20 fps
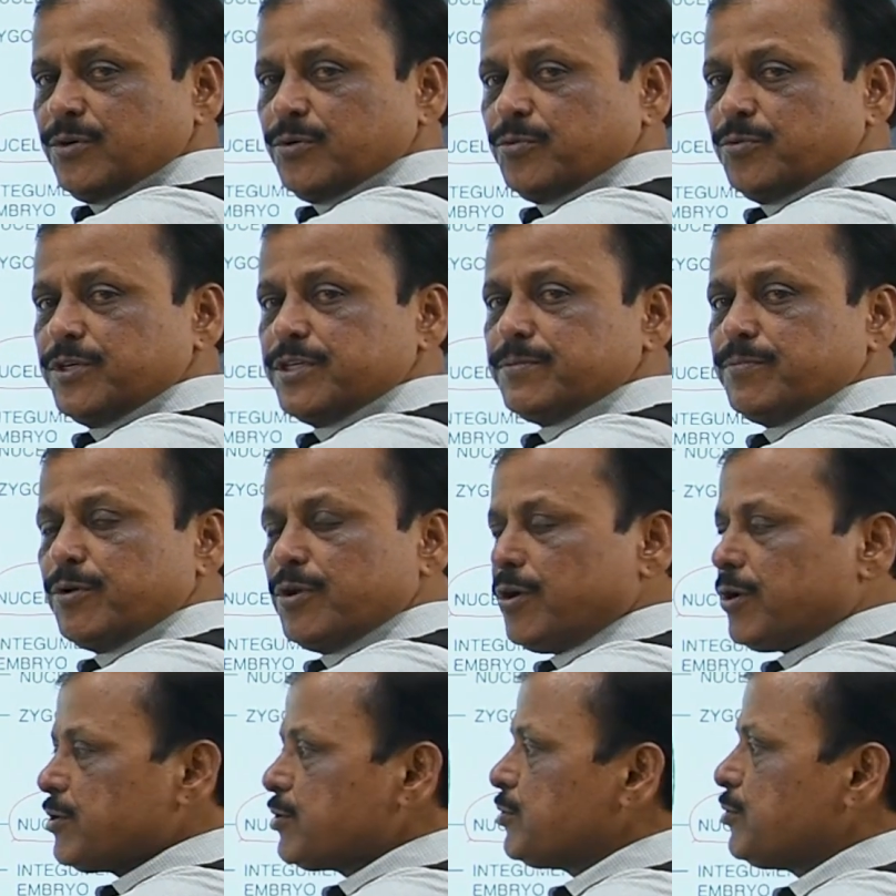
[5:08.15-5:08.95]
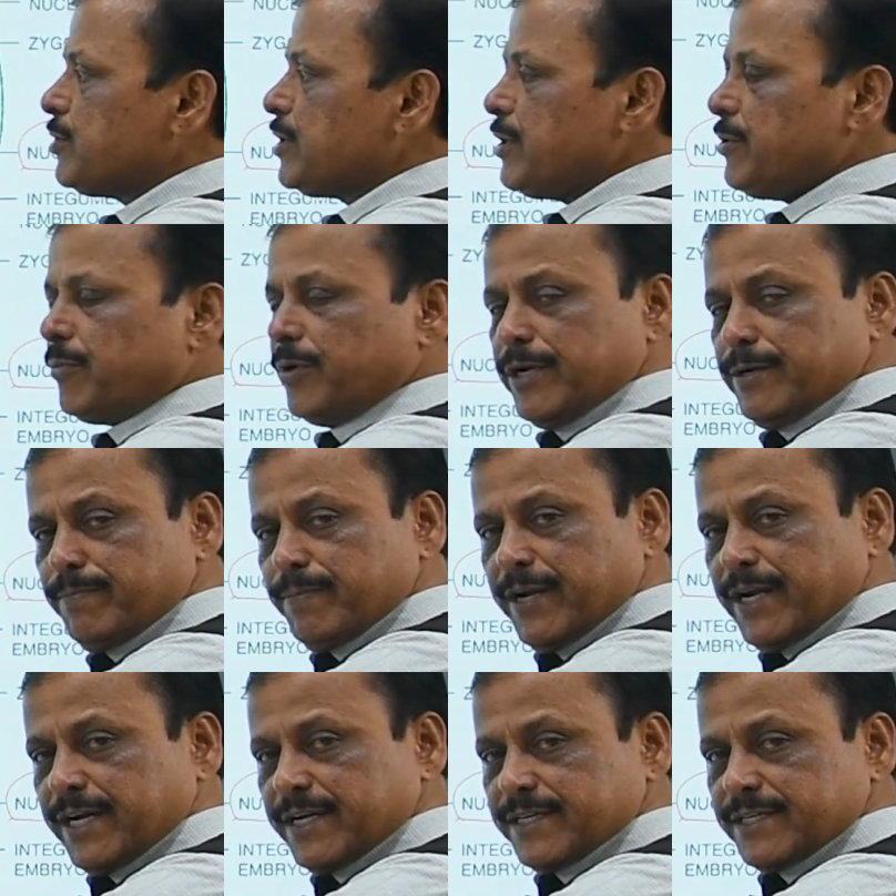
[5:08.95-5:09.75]
which belong to only one
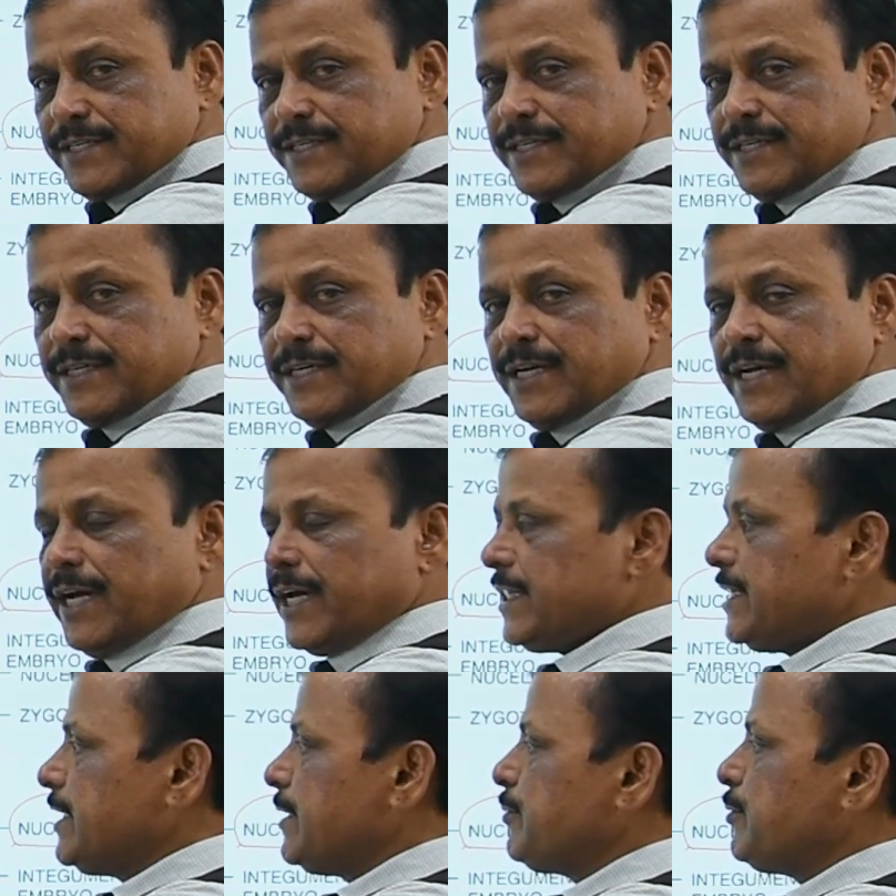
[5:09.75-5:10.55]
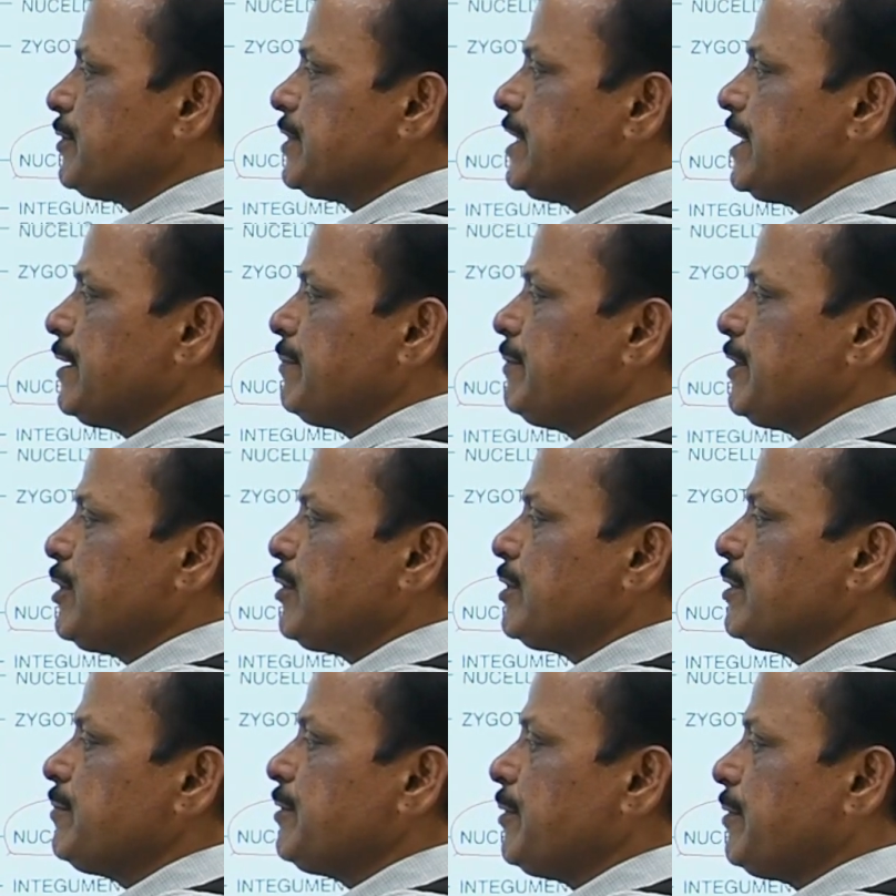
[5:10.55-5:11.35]
plant, and therefore there may
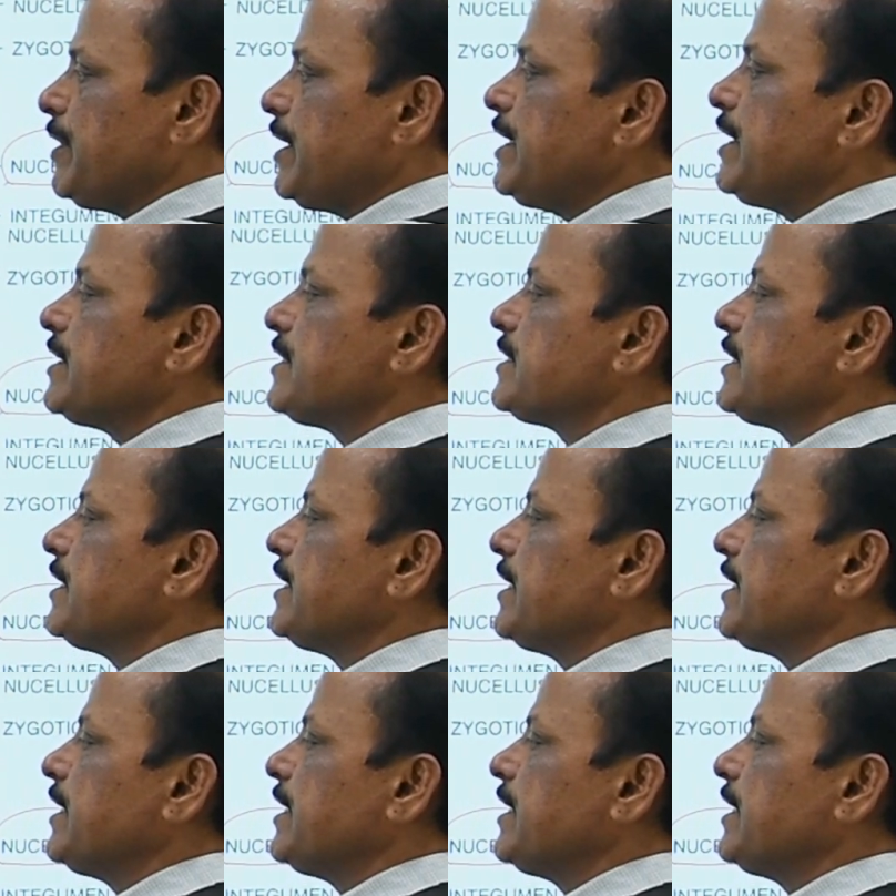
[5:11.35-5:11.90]
not be variation.